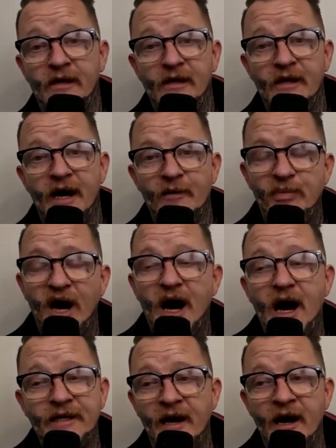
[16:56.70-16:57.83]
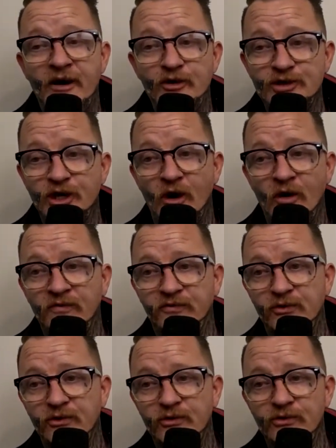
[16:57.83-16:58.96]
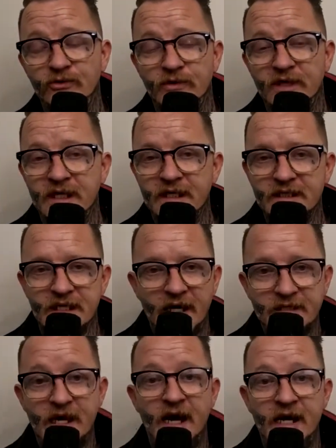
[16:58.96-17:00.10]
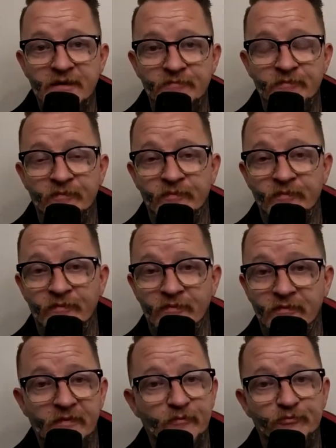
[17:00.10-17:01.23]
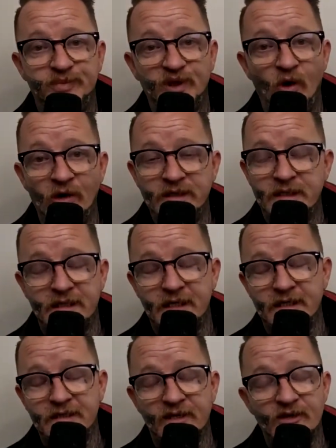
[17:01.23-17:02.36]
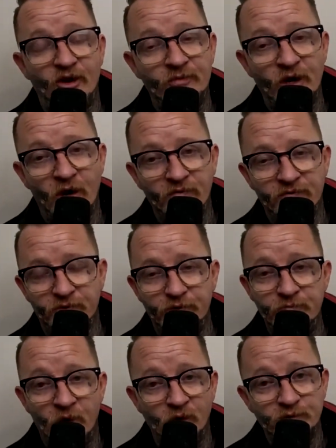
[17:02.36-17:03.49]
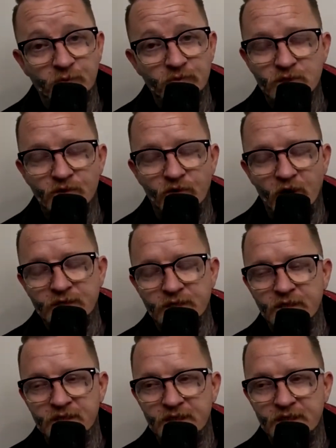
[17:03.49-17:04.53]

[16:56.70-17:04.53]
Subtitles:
a partner who's gone through the exact same blind disease that I'm going through, multiple sclerosis.